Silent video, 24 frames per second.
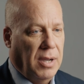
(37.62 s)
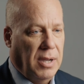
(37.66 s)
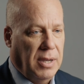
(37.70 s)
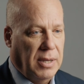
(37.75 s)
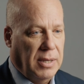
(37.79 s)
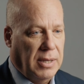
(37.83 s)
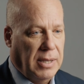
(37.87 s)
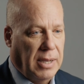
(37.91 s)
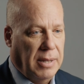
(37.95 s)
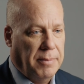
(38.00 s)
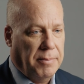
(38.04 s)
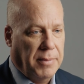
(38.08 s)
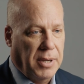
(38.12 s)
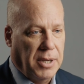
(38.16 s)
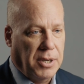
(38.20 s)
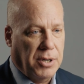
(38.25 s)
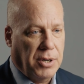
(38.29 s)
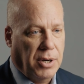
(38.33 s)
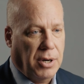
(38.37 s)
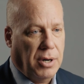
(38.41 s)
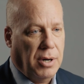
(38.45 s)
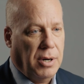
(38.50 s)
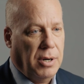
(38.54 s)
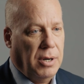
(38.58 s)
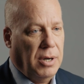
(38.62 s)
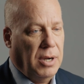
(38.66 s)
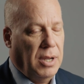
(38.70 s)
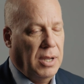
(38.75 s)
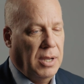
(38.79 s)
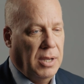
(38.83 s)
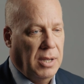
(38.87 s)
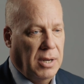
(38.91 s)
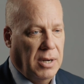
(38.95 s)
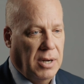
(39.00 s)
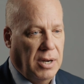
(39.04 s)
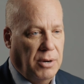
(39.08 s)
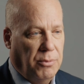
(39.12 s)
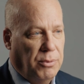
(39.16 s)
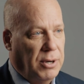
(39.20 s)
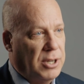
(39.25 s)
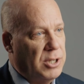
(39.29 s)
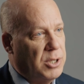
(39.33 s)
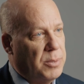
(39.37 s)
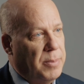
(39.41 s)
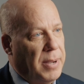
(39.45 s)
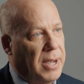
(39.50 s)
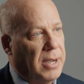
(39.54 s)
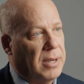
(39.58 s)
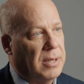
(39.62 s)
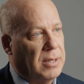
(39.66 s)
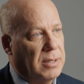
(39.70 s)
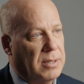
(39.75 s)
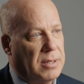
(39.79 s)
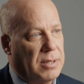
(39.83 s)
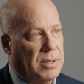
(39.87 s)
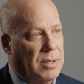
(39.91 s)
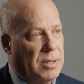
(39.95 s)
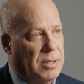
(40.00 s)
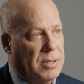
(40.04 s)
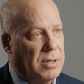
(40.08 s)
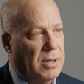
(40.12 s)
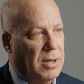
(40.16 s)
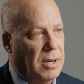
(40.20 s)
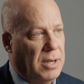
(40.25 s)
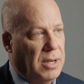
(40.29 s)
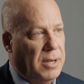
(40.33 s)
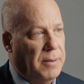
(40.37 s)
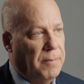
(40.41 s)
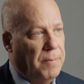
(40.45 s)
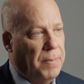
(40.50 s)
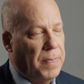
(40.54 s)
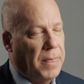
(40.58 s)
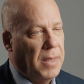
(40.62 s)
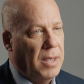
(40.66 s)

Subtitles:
I got in my car and I raced back into the city.